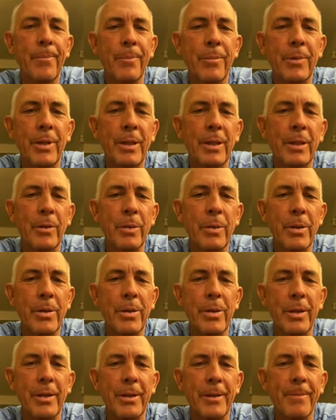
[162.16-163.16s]
dealing
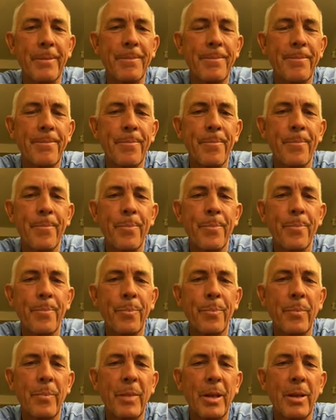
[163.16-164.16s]
with um,
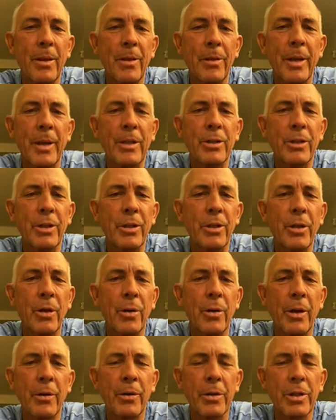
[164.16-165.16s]
things you
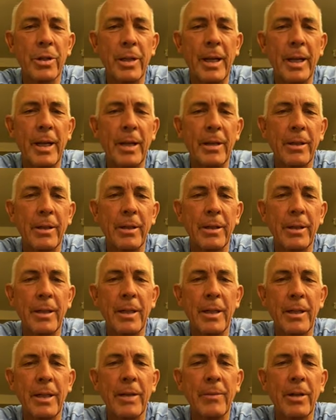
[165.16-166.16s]
don't understand
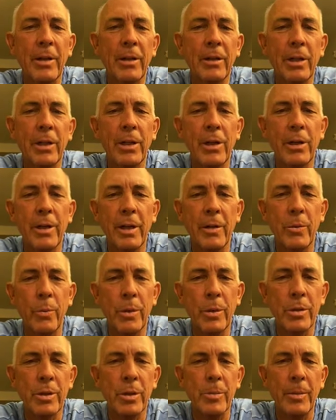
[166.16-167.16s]
and giving clarity and
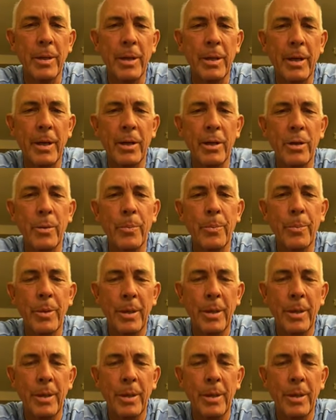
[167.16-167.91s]
wisdom on how to